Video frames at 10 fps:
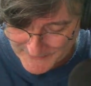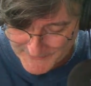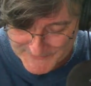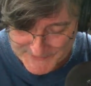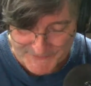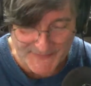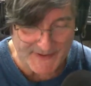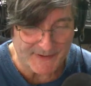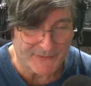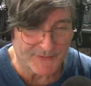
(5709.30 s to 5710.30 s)
This is
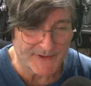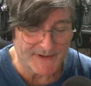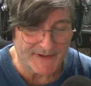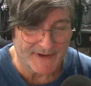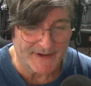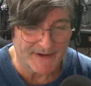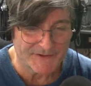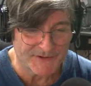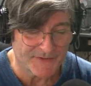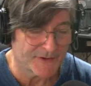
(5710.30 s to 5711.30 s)
VK3
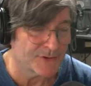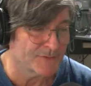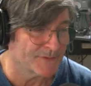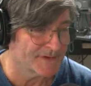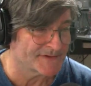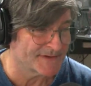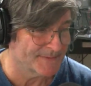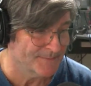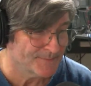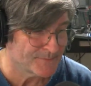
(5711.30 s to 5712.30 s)
EKH. Thank you for
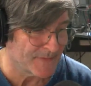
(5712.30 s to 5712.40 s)
listening.